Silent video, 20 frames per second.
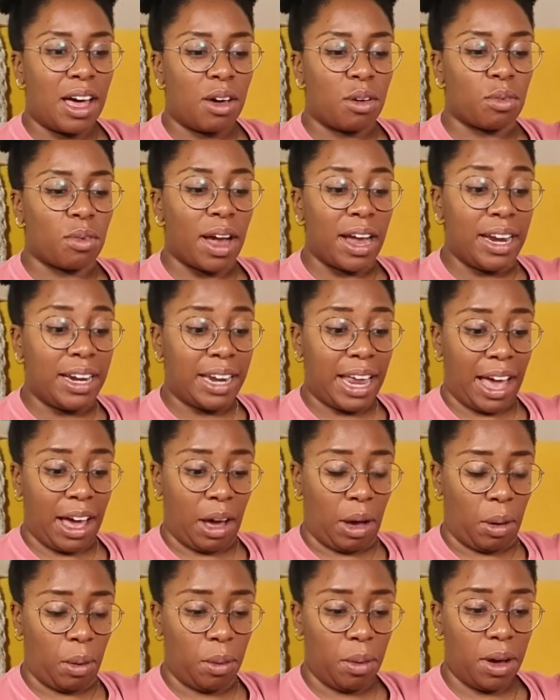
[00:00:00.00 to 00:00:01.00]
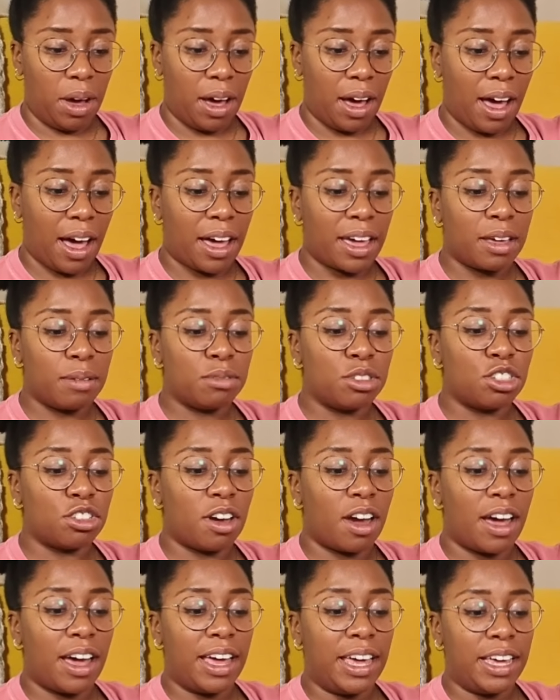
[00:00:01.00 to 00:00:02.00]
right now I am
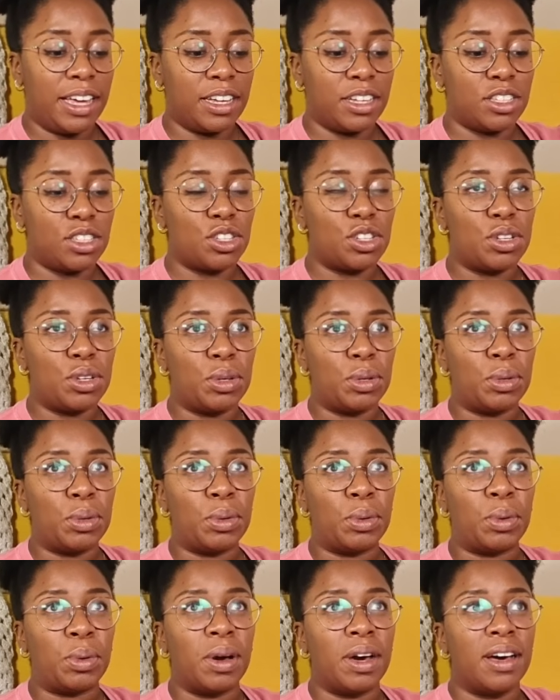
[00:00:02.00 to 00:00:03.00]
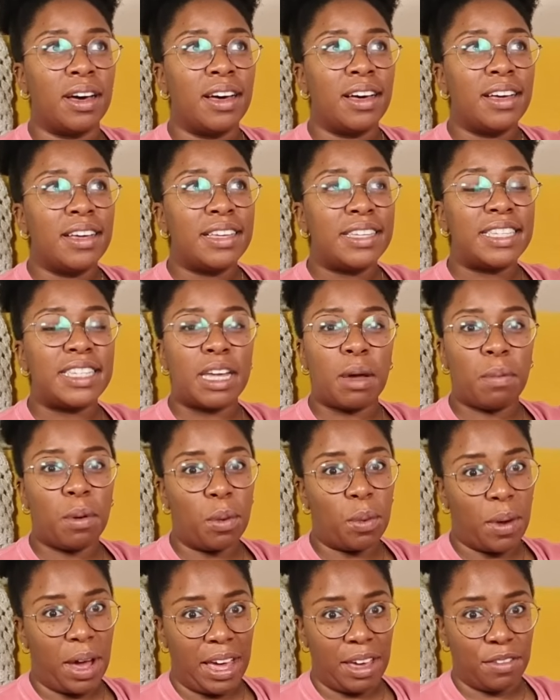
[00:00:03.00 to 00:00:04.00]
trying to step
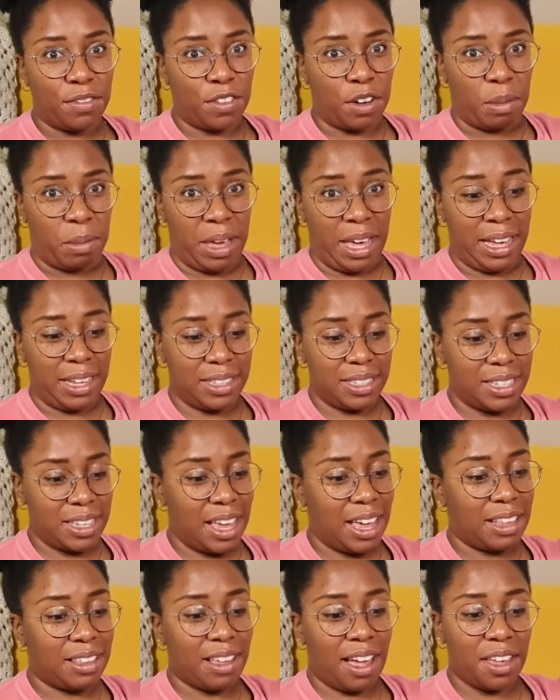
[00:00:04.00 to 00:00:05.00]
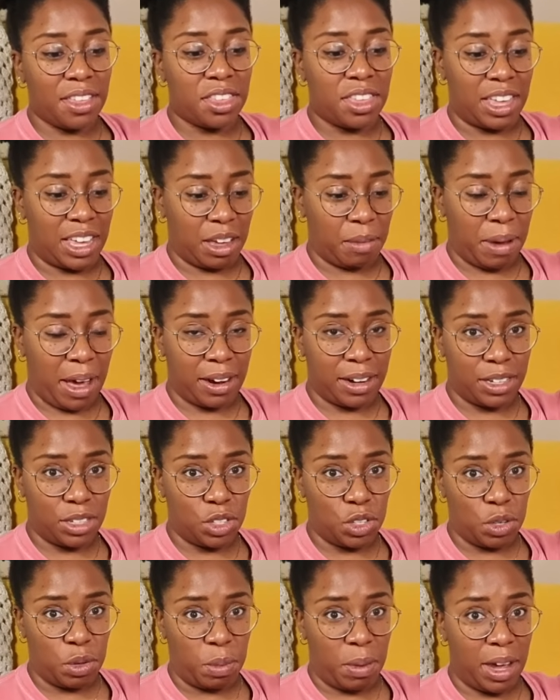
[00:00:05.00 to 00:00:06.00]
away from it and not think about it
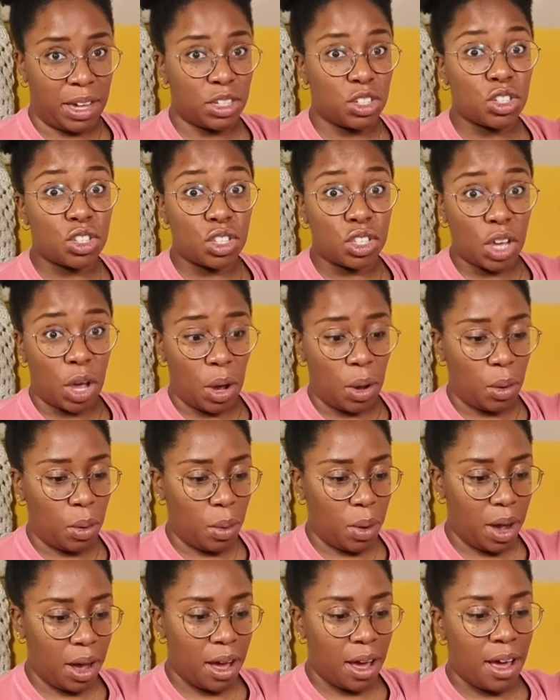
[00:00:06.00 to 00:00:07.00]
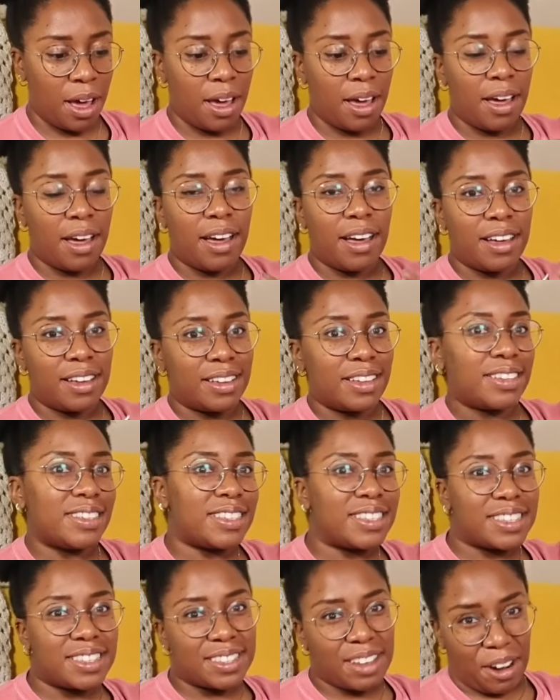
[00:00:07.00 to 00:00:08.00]
too much. So
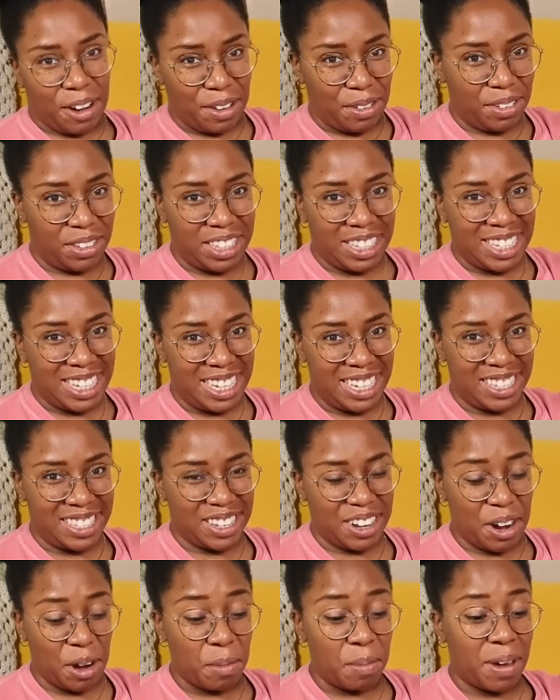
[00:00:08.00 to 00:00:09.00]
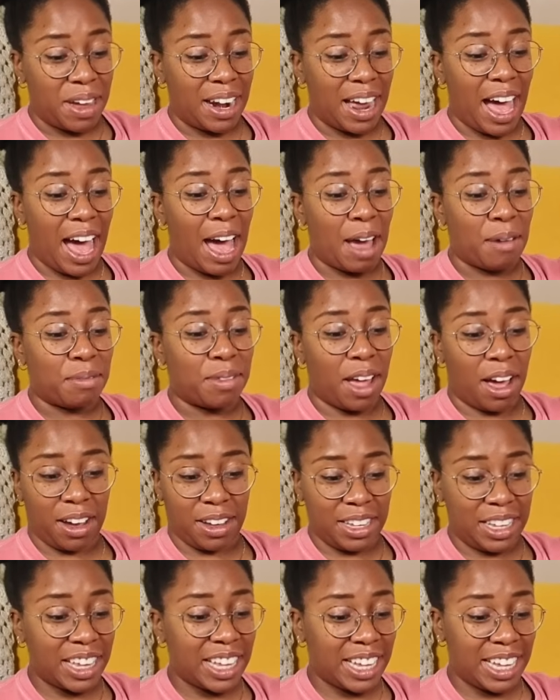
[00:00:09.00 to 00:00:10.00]
sorry for the teaser, but I'm not
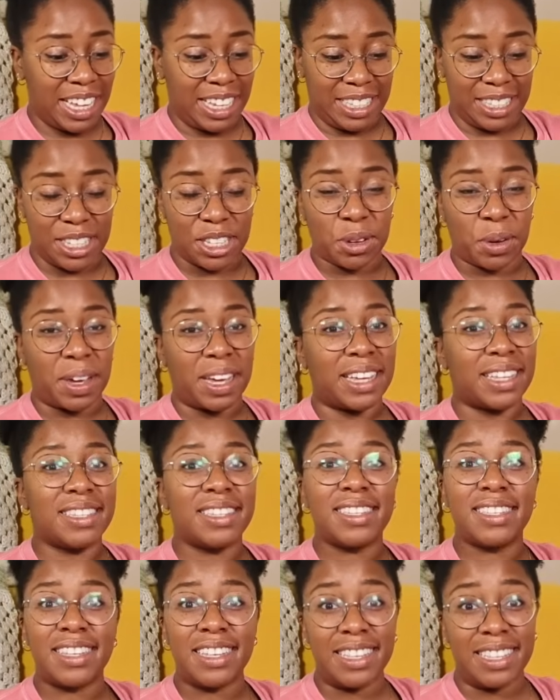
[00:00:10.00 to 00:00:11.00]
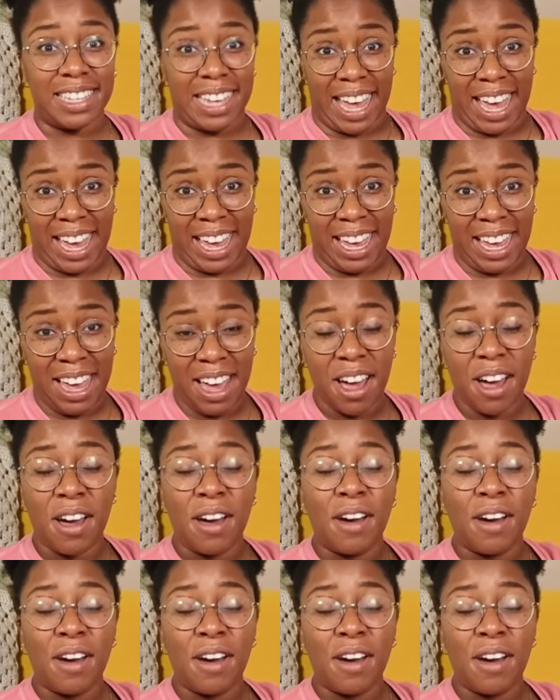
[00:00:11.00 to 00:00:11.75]
going to get into it today.